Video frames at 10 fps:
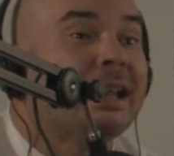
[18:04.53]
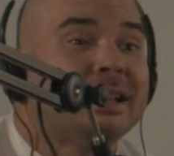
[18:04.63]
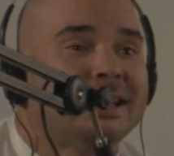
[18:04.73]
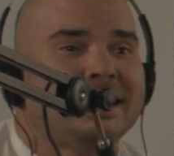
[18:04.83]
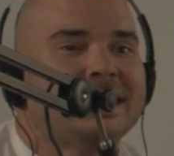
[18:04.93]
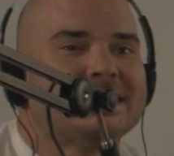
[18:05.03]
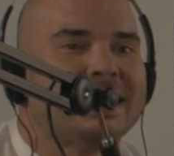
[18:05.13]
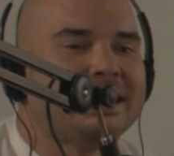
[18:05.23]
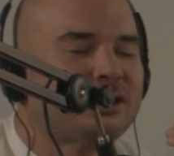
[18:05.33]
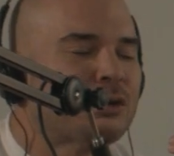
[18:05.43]
then the thing is,
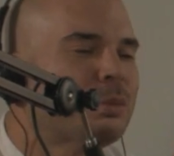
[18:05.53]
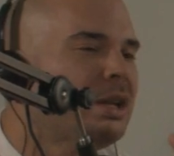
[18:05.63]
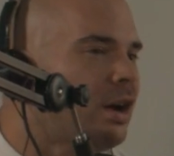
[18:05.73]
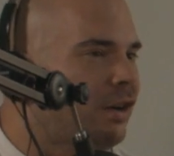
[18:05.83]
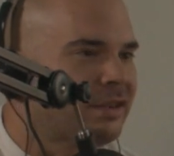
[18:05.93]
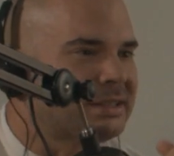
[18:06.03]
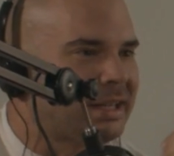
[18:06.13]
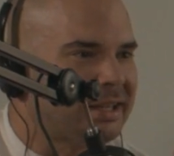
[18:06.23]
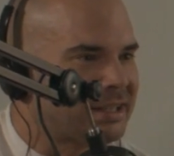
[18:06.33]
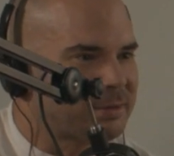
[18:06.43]
it threw me off because I
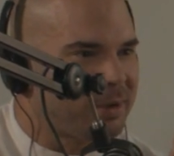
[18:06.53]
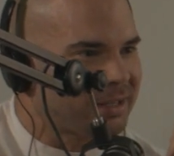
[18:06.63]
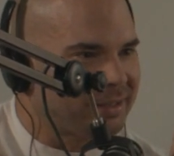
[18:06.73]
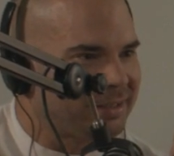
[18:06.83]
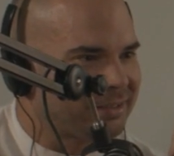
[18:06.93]
didn't expect it.